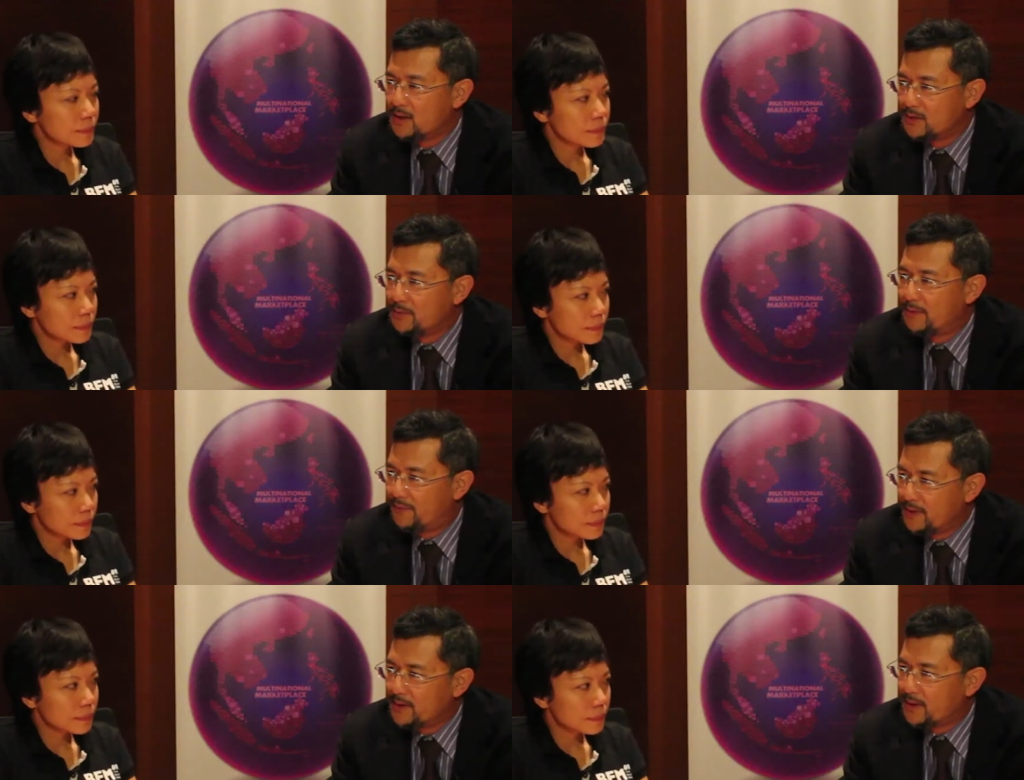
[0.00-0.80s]
Speaker 1: So we
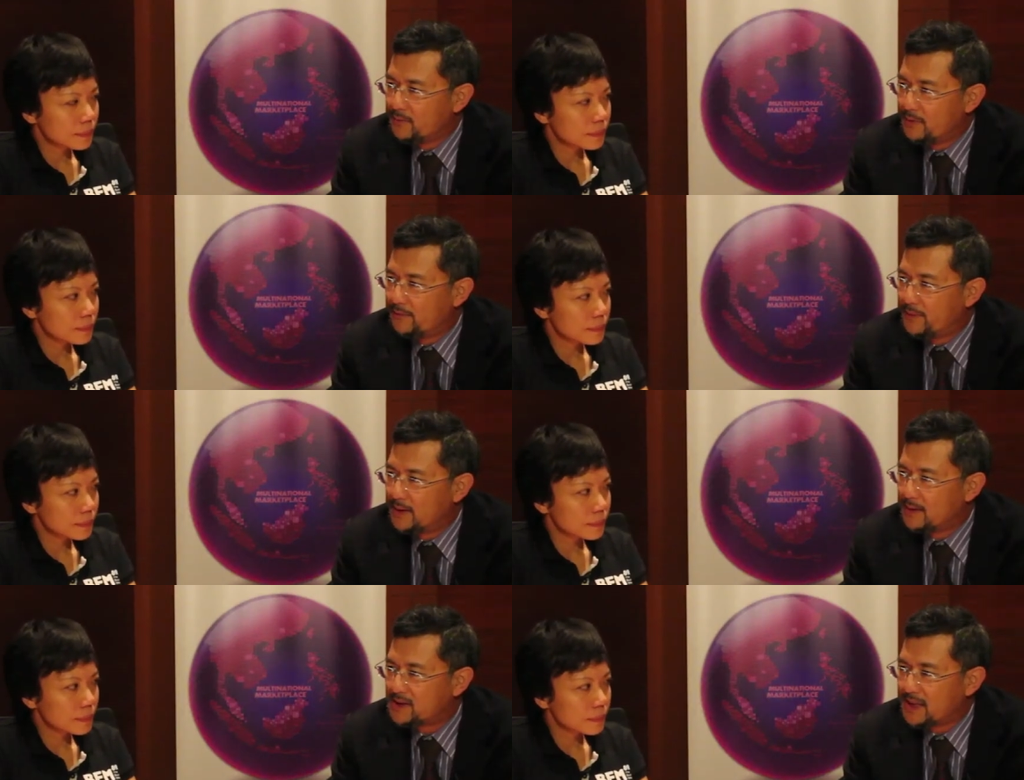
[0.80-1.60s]
feel that with
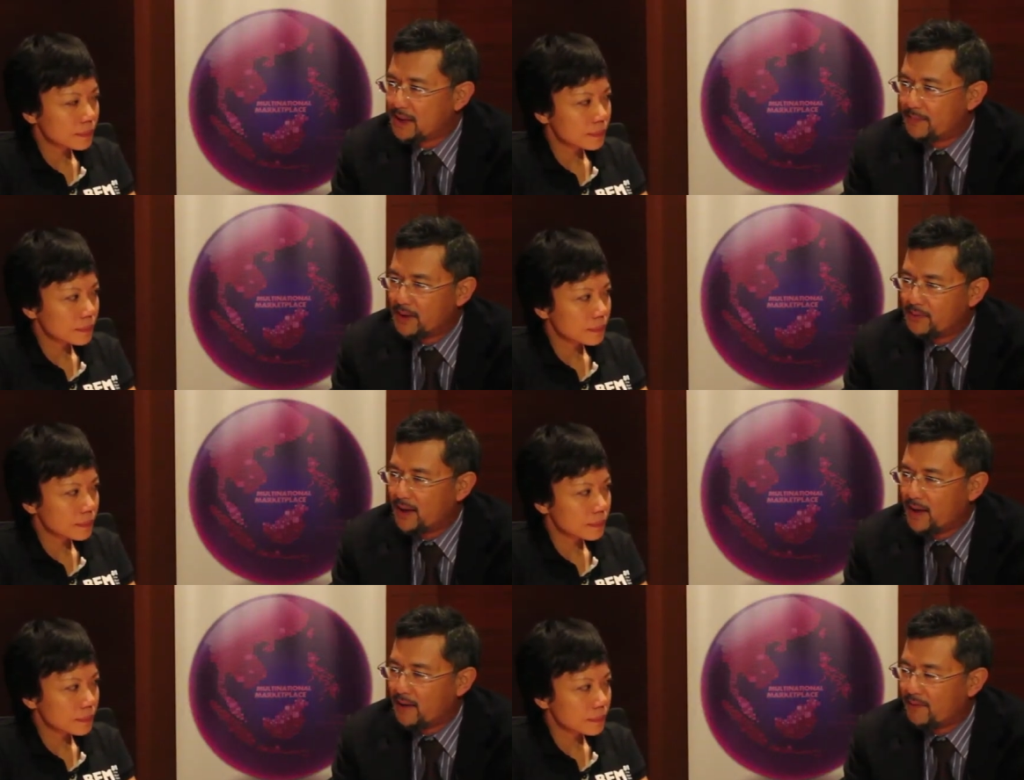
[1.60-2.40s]
the setup that we
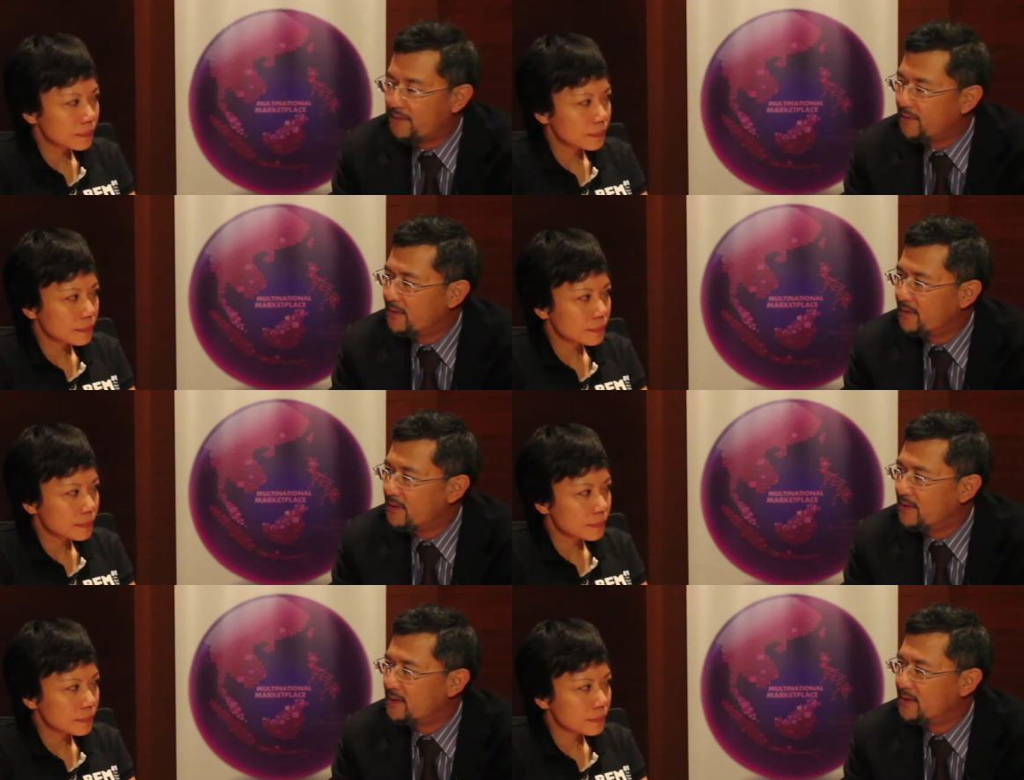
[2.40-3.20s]
have,
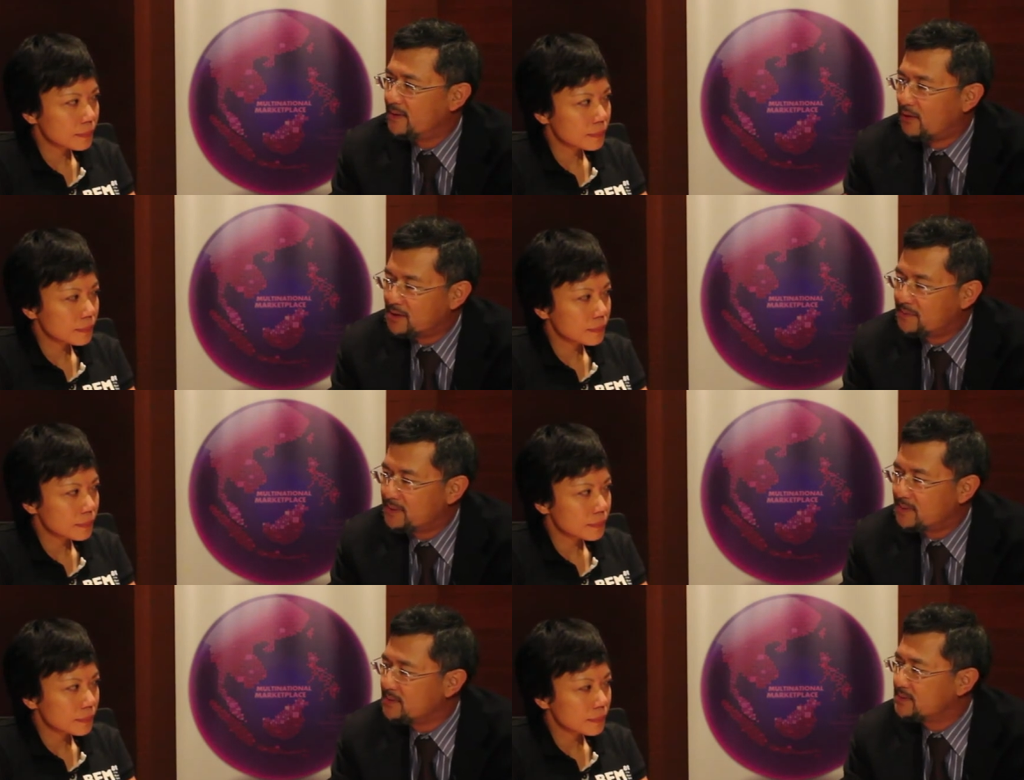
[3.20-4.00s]
the
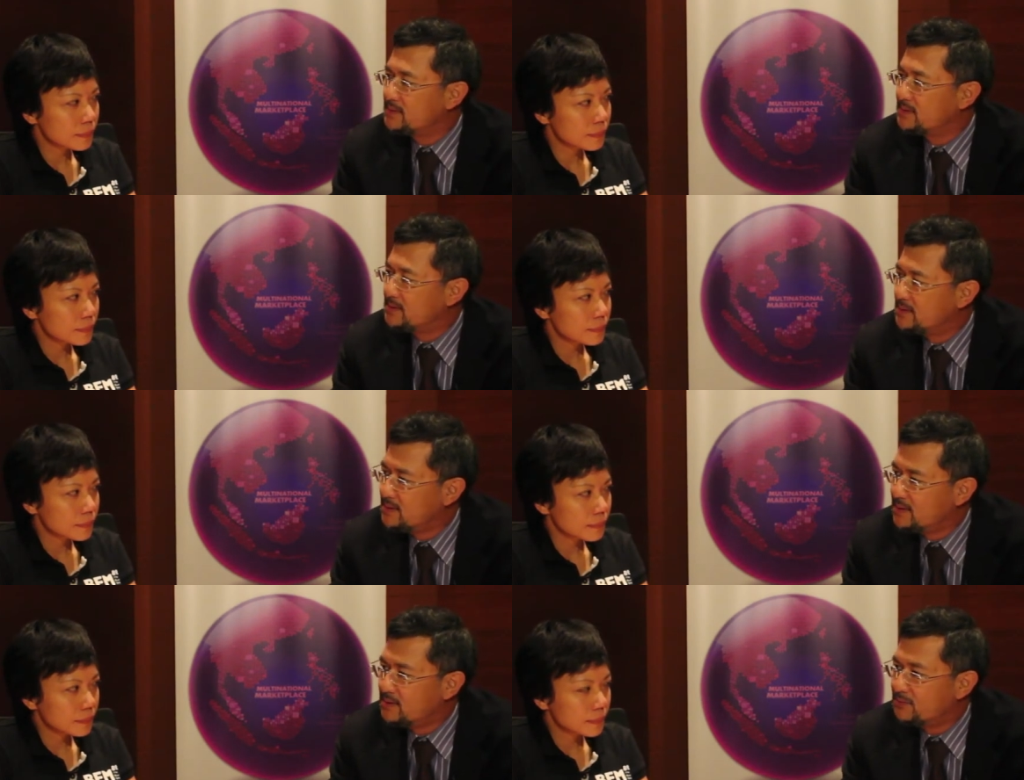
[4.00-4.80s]
hospitals,
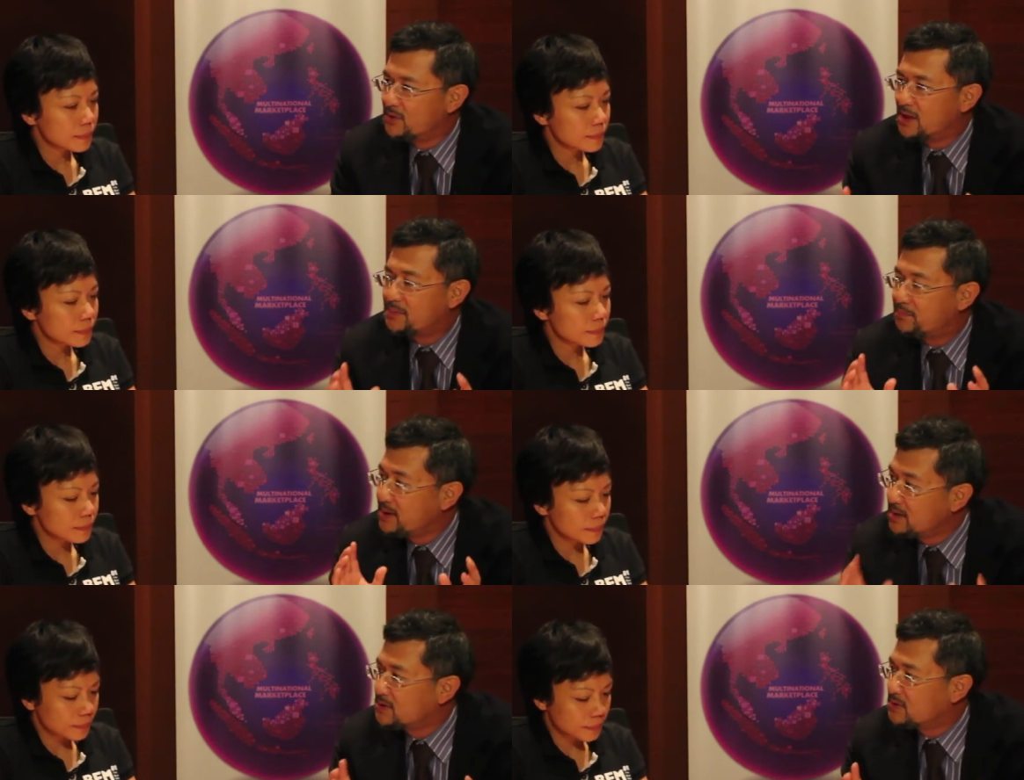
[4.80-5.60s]
the, the
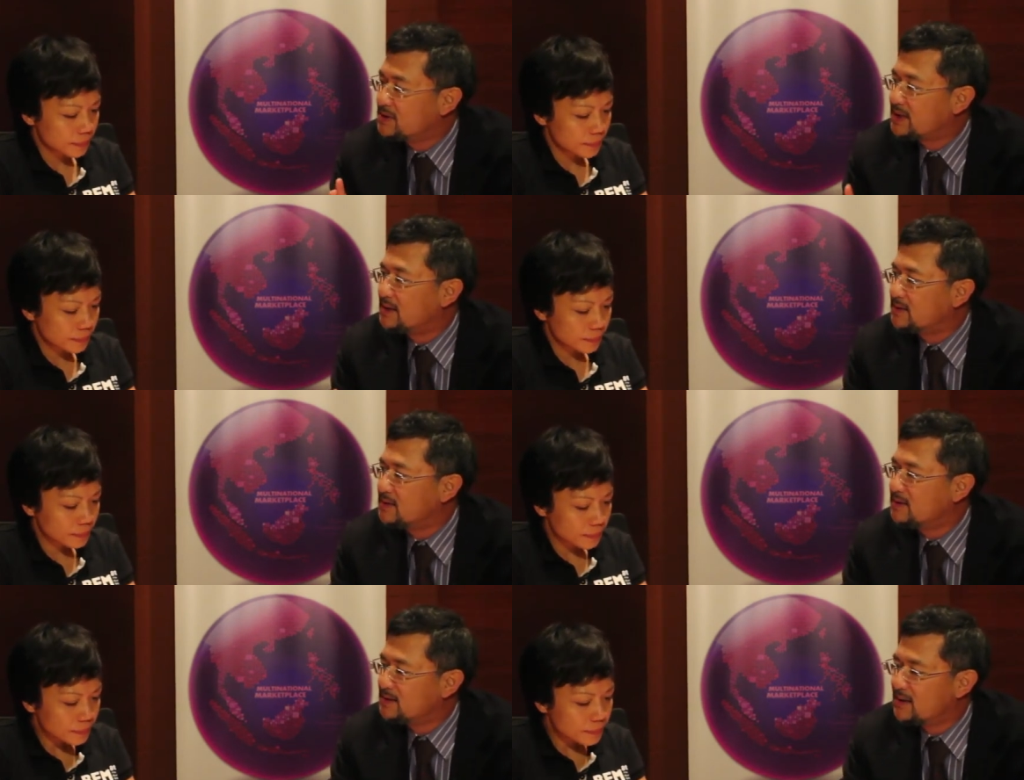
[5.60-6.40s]
experienced
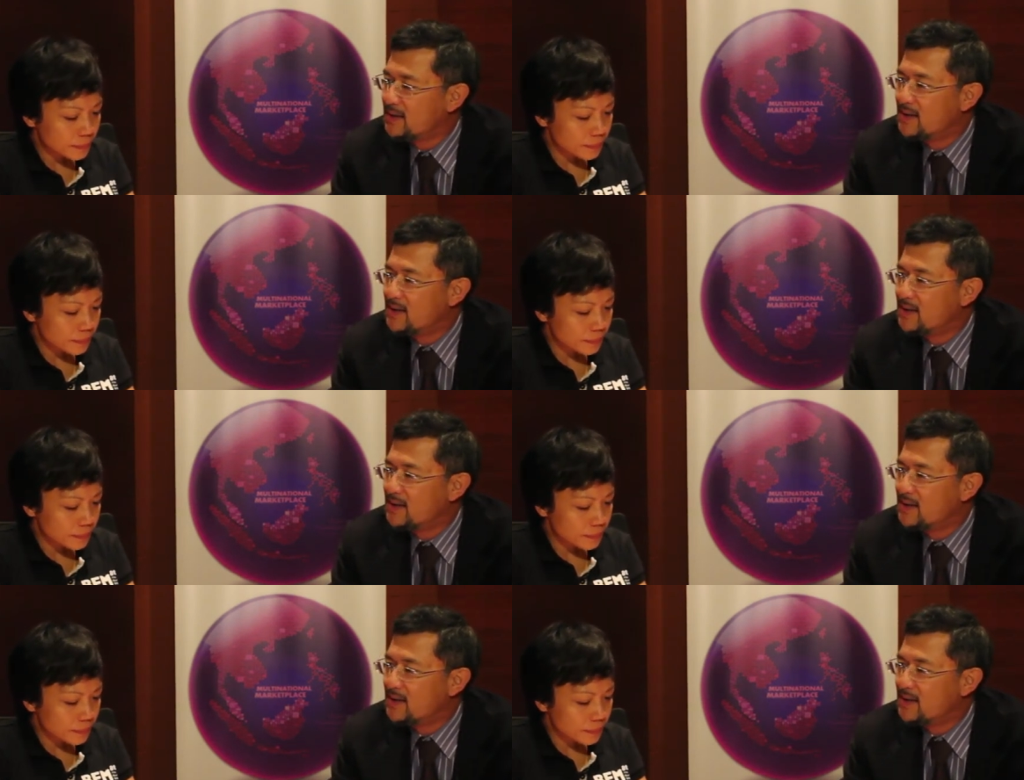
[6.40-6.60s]
consultants,